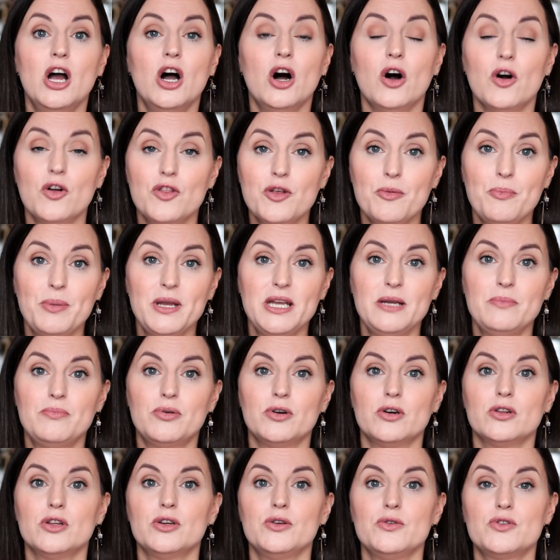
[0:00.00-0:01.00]
other
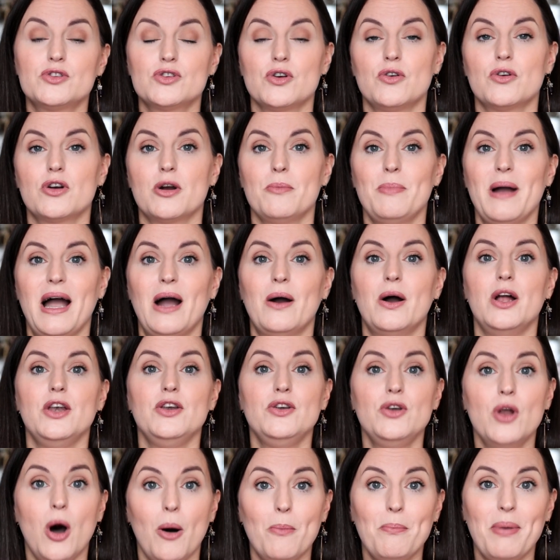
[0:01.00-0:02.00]
people who talk about
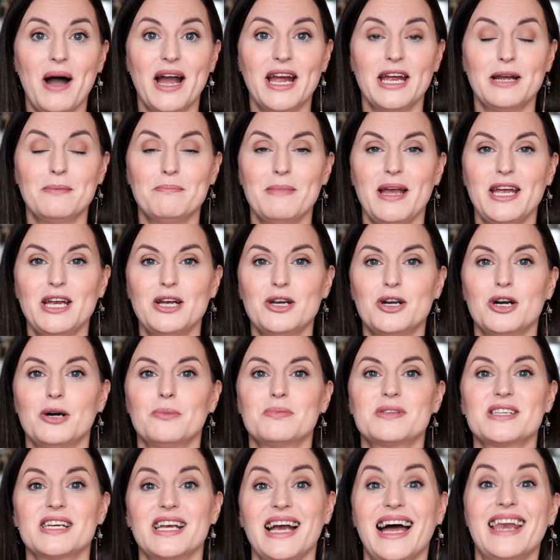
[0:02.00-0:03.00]
not buying
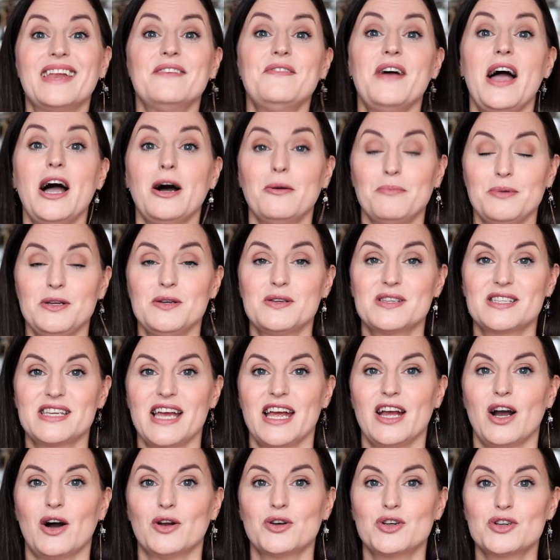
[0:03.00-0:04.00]
makeup to kind of help you
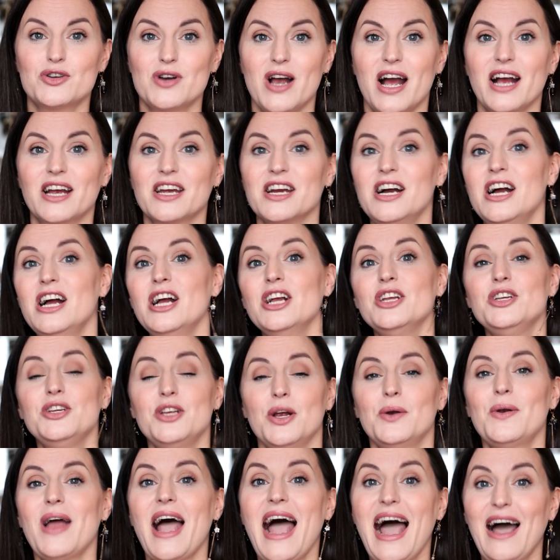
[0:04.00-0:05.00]
stay on track. You
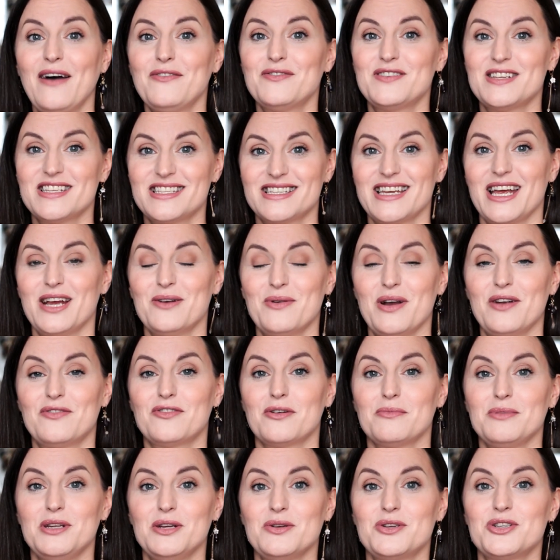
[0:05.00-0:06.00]
don't have to stay away
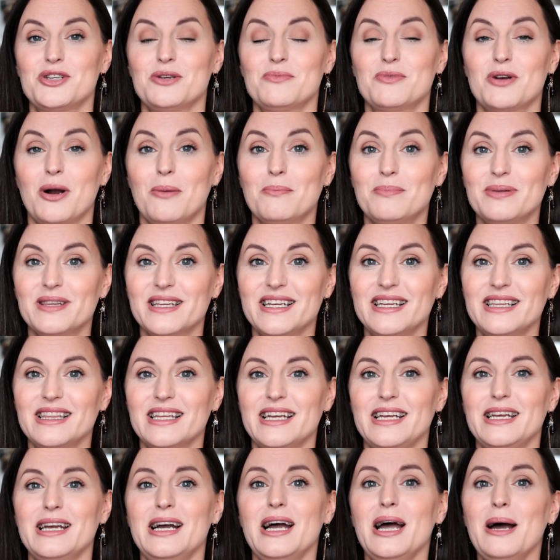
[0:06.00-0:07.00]
from YouTube
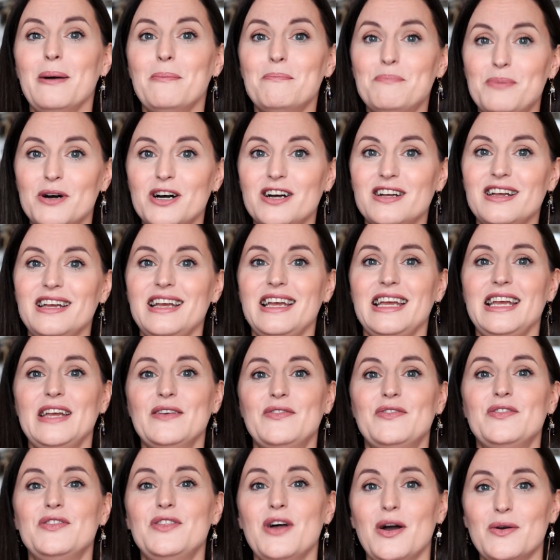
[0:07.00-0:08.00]
completely, but
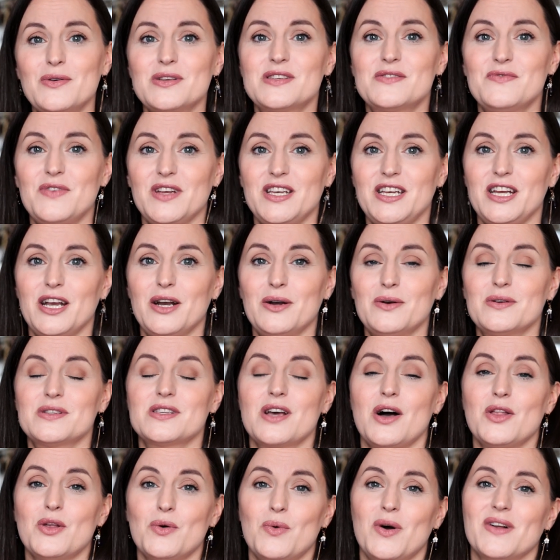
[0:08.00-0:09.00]
if those videos
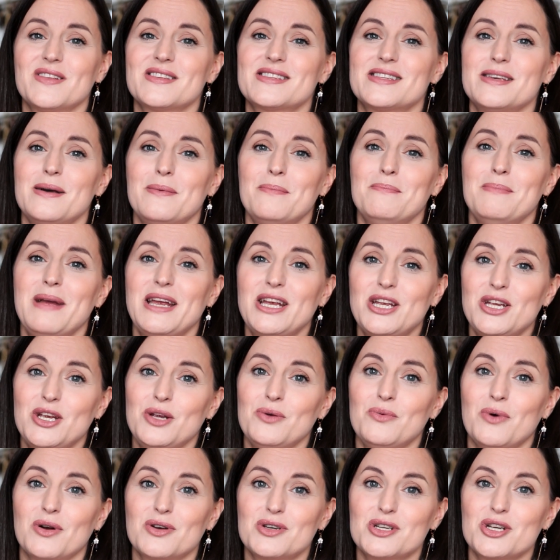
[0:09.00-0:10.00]
are the ones that make
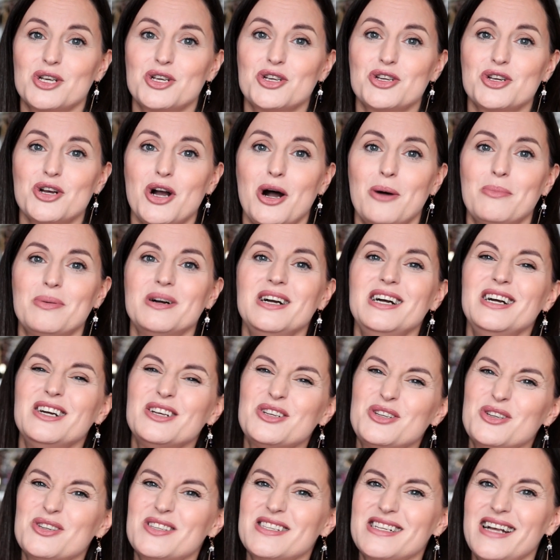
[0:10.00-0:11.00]
you want to shop,
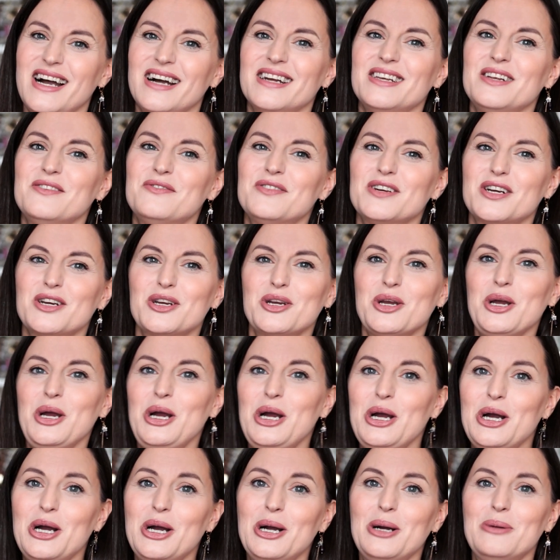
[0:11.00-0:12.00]
just kind of
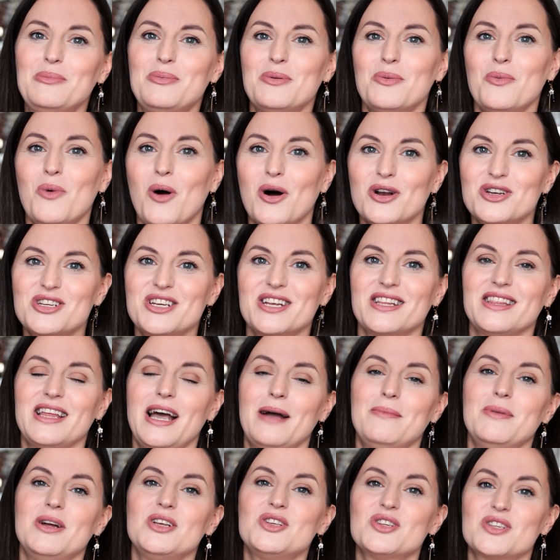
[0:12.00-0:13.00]
curb watching
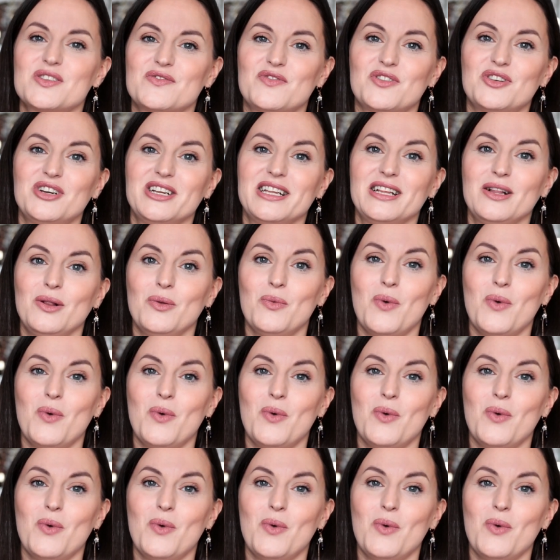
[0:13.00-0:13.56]
them just for a little